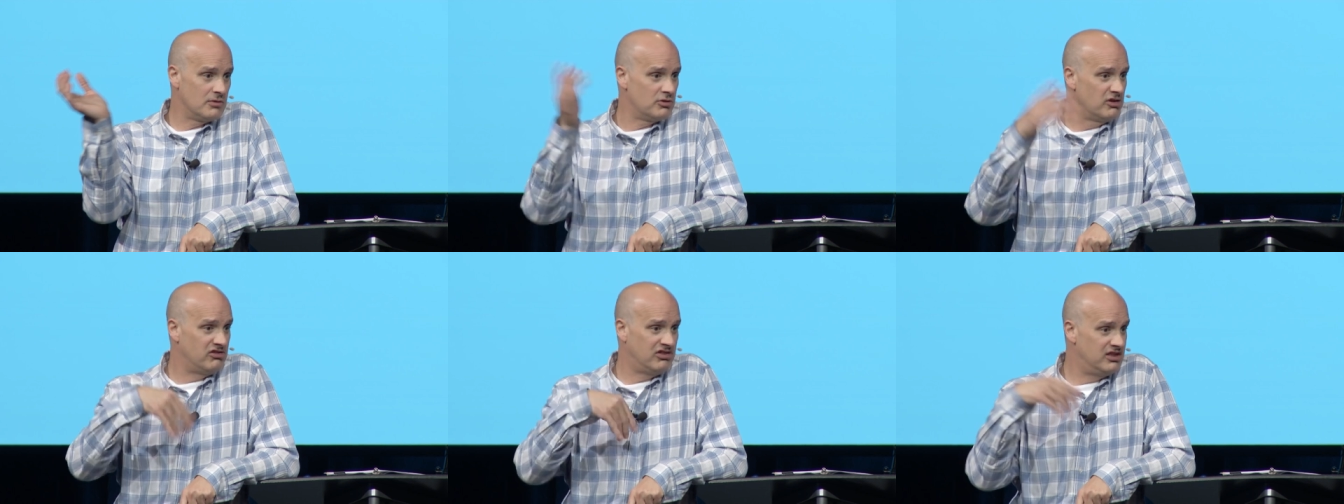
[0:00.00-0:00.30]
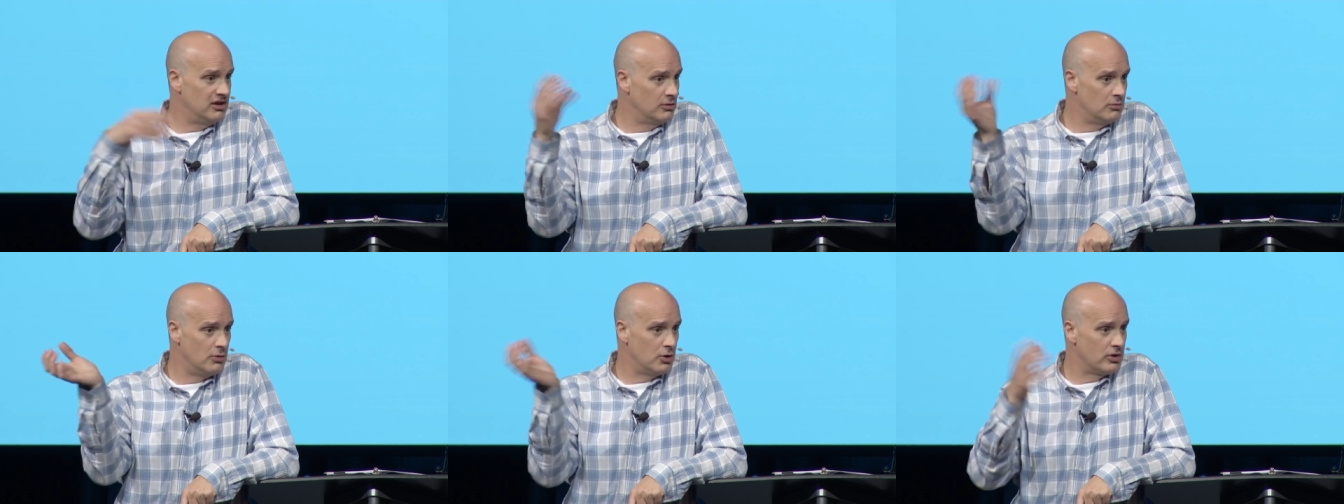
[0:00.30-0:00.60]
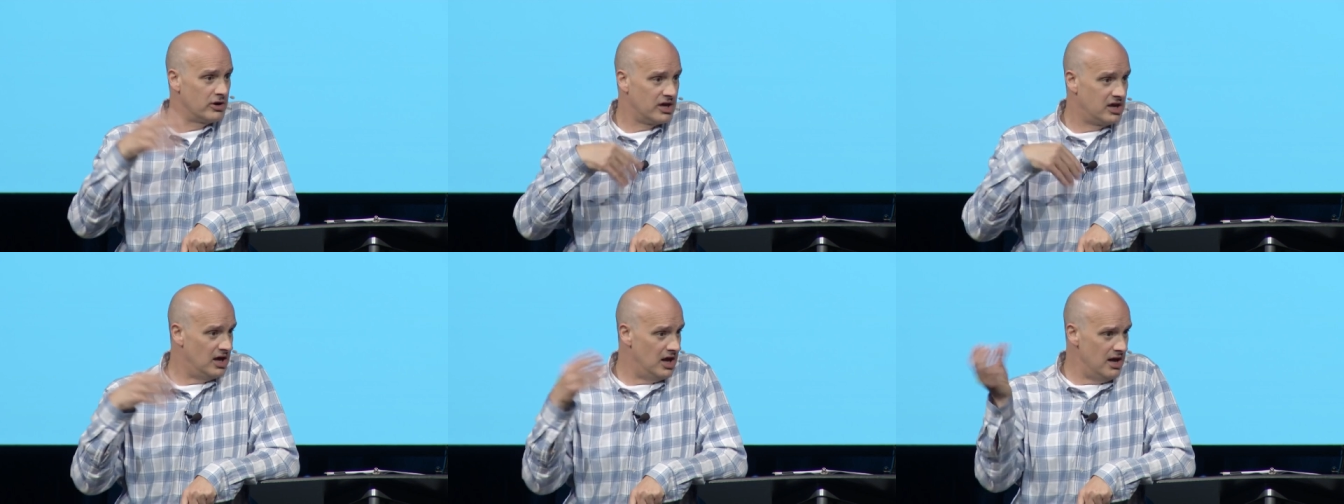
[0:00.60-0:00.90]
was still more
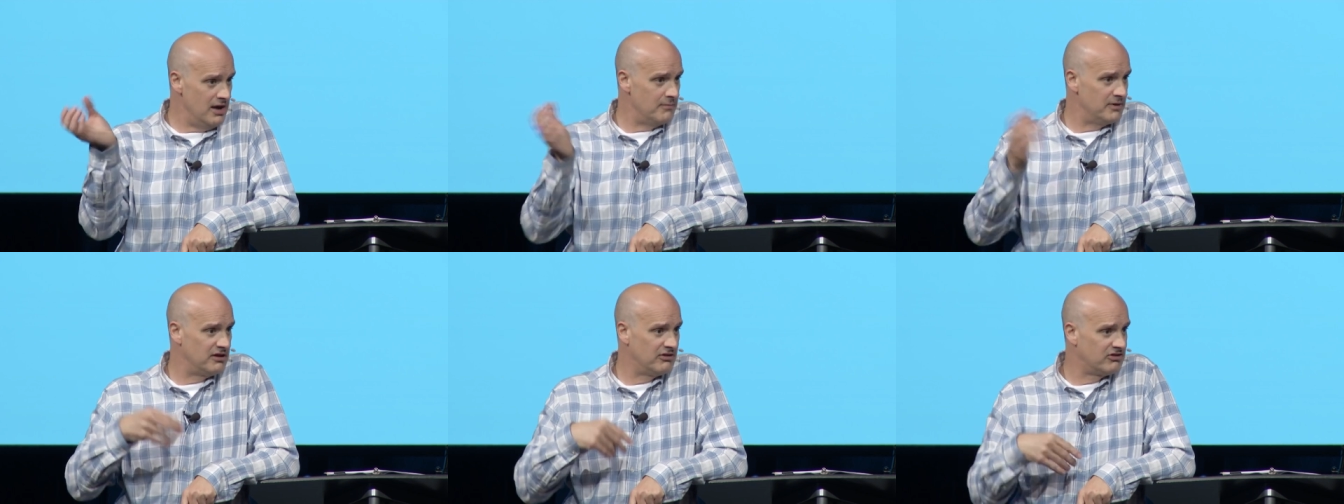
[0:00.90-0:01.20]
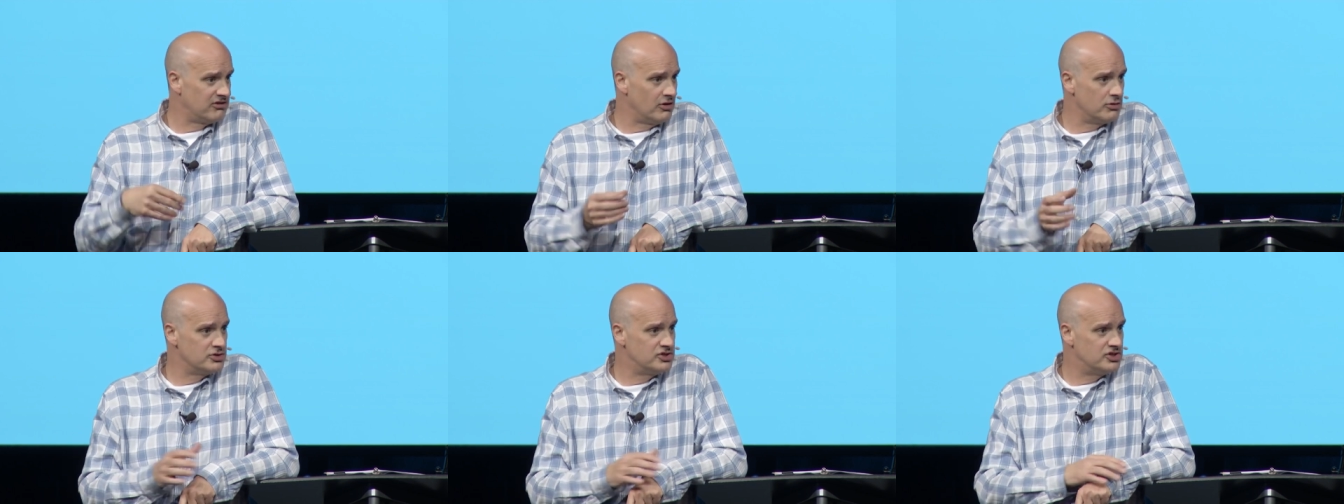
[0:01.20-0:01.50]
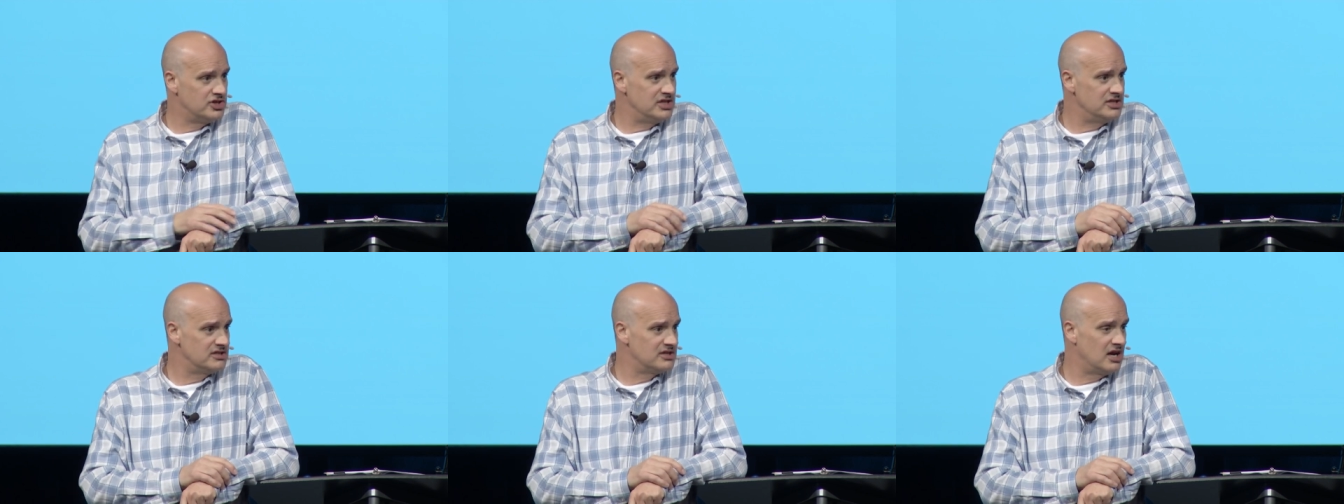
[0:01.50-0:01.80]
to come. And so
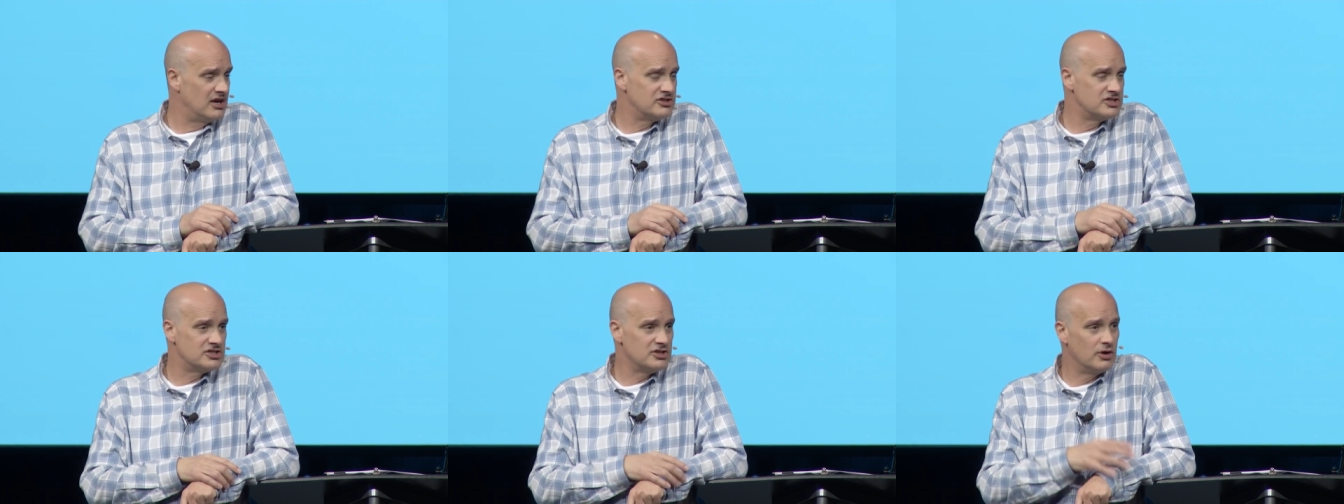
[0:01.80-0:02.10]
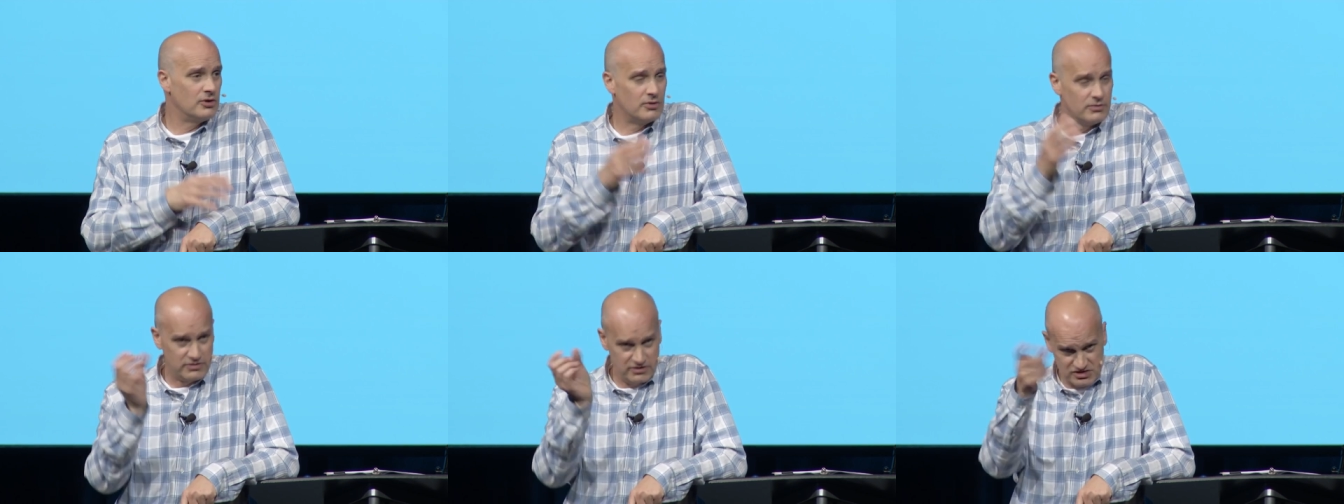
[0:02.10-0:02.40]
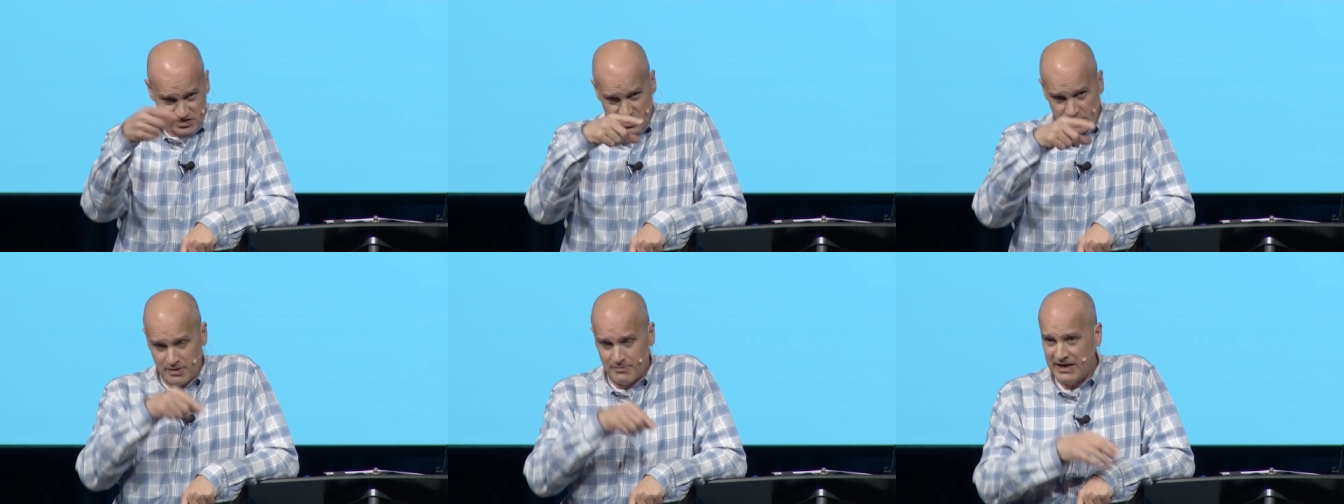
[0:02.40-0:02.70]
Jesus, uh, so,
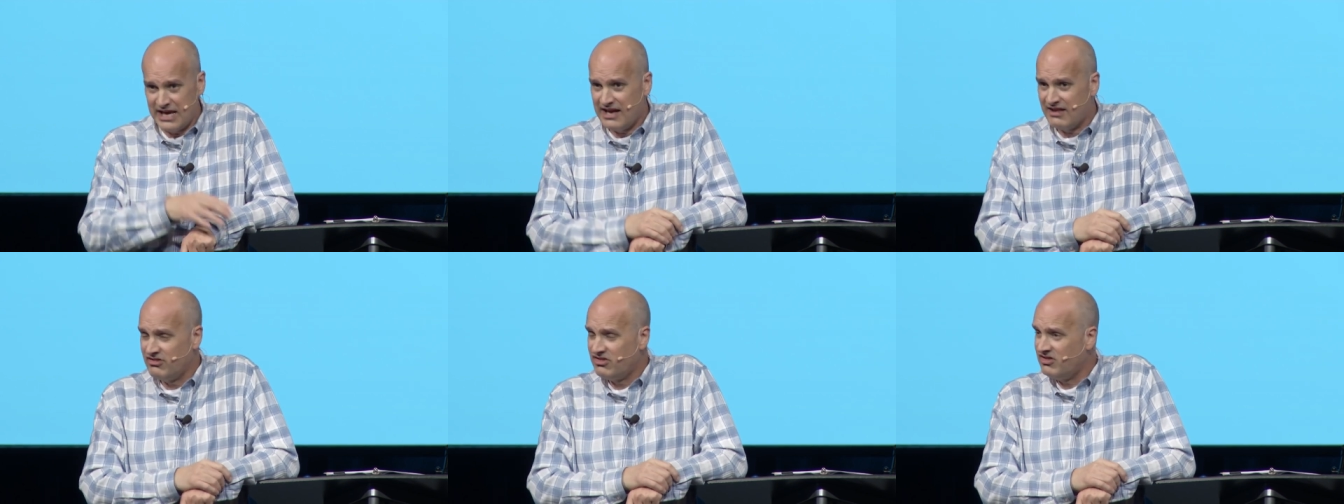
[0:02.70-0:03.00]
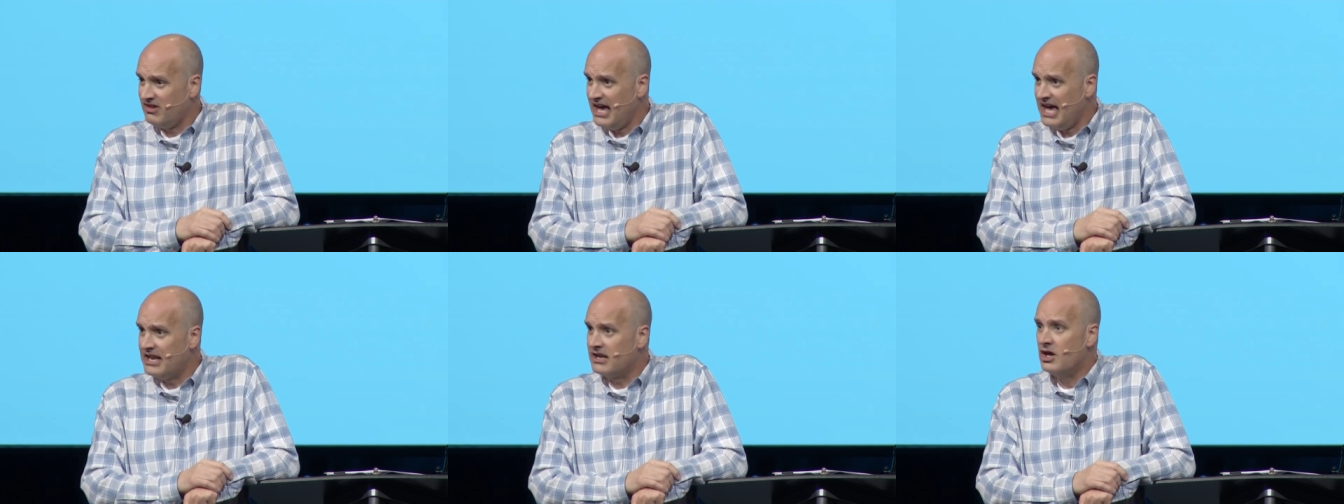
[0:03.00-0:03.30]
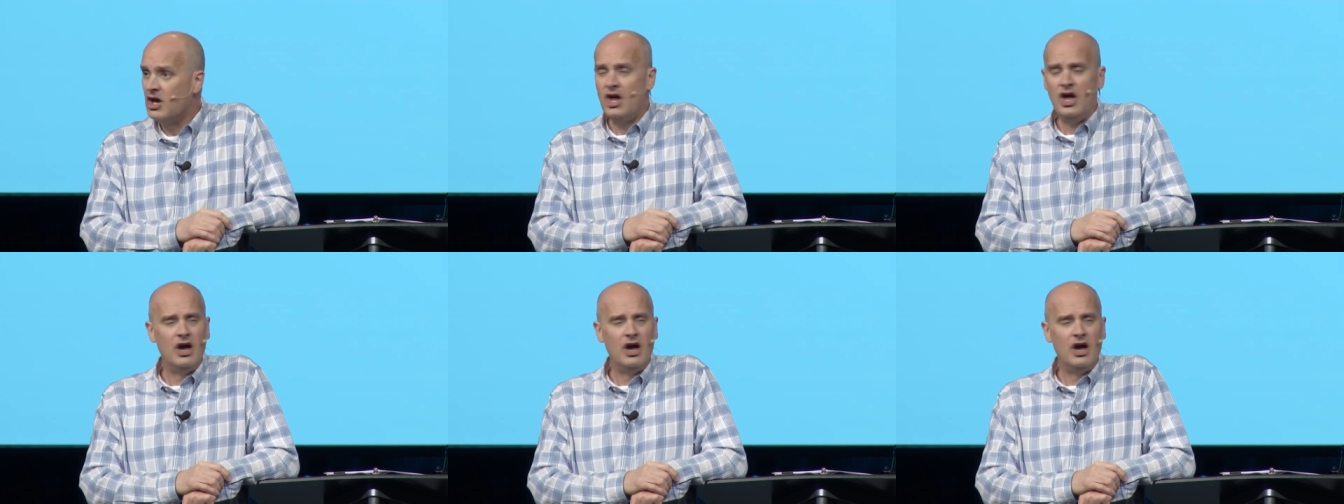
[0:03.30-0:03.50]
so the man said,